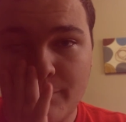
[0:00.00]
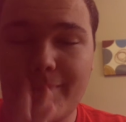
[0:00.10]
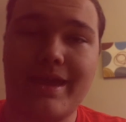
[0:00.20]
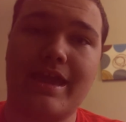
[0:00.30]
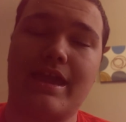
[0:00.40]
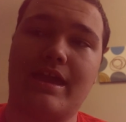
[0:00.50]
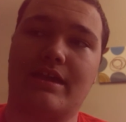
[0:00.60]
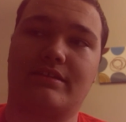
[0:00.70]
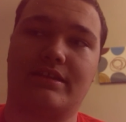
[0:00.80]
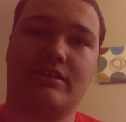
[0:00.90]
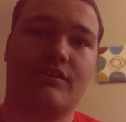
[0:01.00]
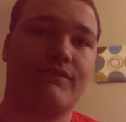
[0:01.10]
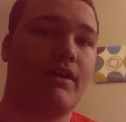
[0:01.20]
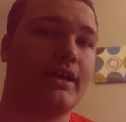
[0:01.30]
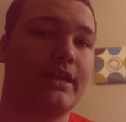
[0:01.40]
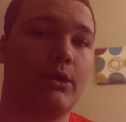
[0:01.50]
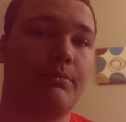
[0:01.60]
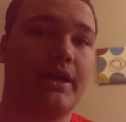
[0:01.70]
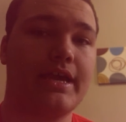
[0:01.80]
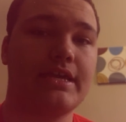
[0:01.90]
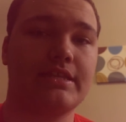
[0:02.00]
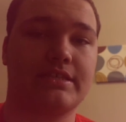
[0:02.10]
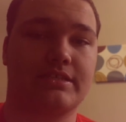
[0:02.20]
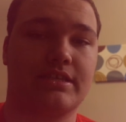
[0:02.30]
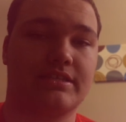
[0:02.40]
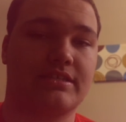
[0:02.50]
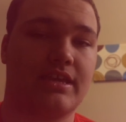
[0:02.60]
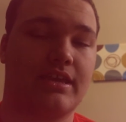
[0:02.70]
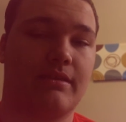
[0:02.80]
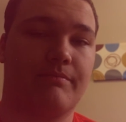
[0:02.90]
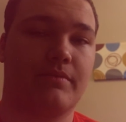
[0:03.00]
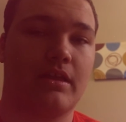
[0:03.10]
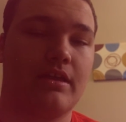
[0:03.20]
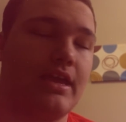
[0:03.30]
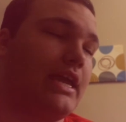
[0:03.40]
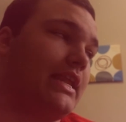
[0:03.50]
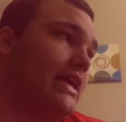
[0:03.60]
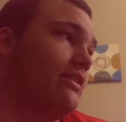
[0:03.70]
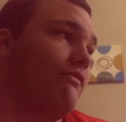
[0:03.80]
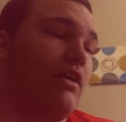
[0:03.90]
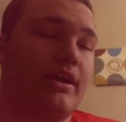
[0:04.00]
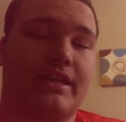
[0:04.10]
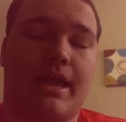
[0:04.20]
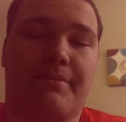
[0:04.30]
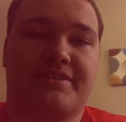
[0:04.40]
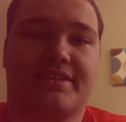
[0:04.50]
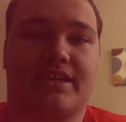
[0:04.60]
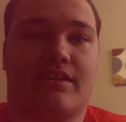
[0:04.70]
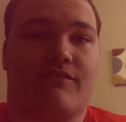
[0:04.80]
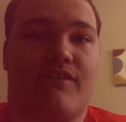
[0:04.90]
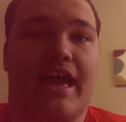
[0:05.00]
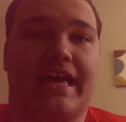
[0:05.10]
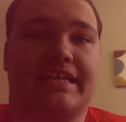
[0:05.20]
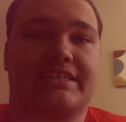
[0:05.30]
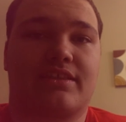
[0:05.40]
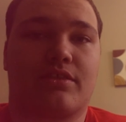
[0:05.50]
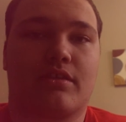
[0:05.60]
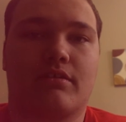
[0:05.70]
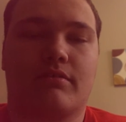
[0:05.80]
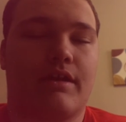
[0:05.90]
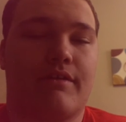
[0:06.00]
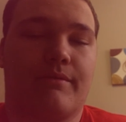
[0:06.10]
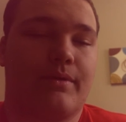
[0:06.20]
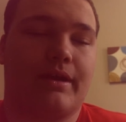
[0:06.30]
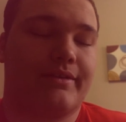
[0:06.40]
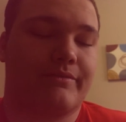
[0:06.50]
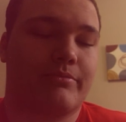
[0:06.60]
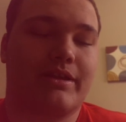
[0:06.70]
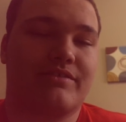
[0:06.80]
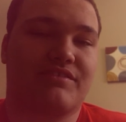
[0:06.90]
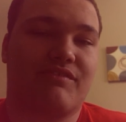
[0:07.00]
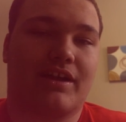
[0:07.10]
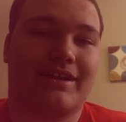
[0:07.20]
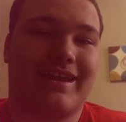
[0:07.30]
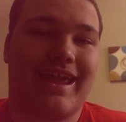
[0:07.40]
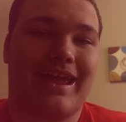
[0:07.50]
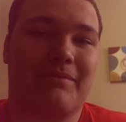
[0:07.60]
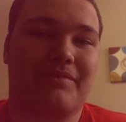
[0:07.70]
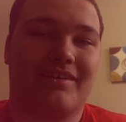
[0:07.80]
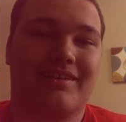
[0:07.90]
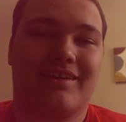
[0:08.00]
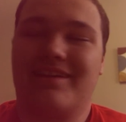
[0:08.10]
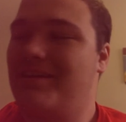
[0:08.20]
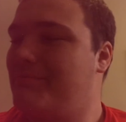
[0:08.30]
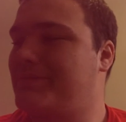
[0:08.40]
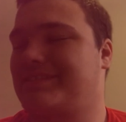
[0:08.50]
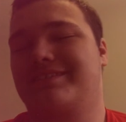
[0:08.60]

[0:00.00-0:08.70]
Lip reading: man, he just fucking outplaying this team. It is fucking Edmonton and Fast, whatever pronounce his fucking name. But